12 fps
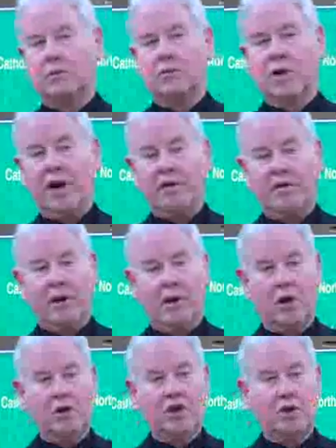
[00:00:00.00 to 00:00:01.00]
great
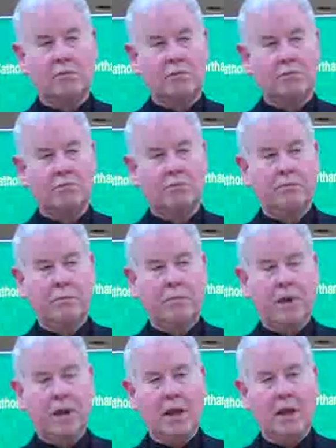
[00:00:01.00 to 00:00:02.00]
theologian,
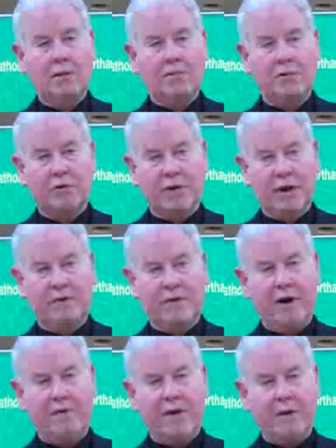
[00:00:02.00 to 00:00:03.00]
very,
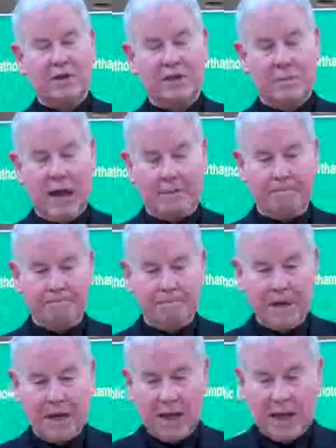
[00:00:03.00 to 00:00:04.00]
very famous man.
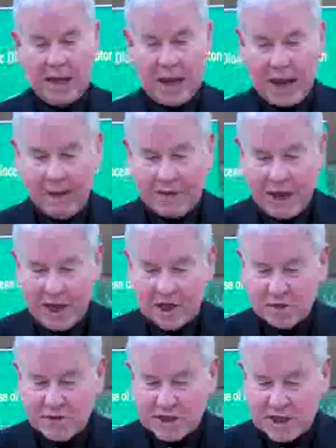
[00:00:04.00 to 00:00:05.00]
At the
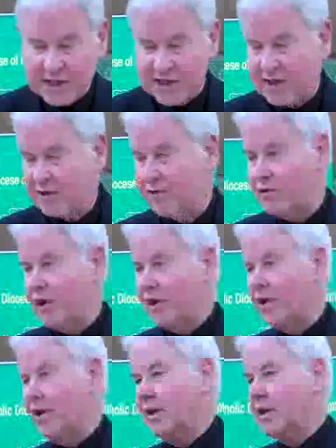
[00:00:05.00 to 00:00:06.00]
age of 63,
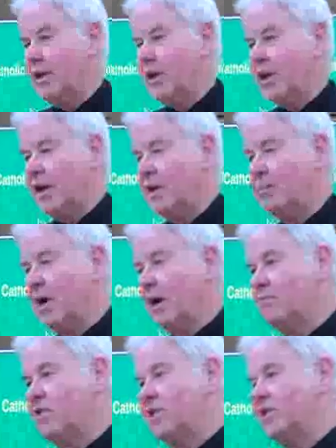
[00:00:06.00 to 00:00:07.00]
he
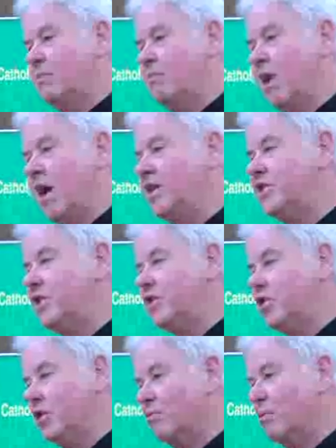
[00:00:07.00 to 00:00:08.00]
becomes a supply
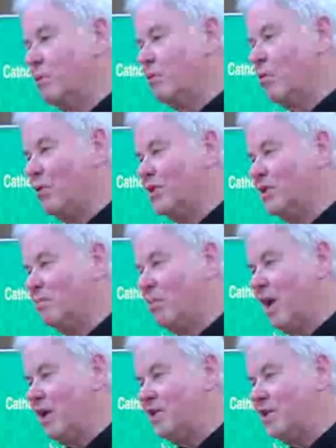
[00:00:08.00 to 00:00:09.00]
teacher, what we'd call a
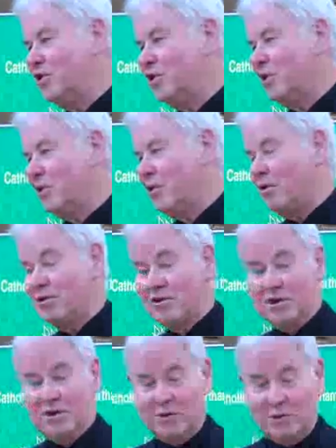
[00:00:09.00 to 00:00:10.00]
supply teacher at the
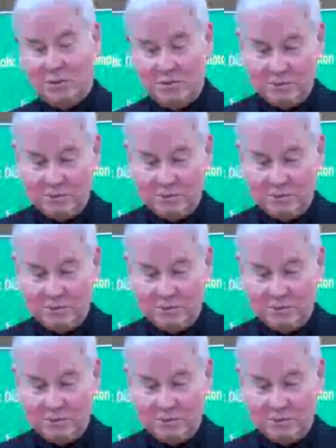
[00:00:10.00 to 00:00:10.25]
Oratory School.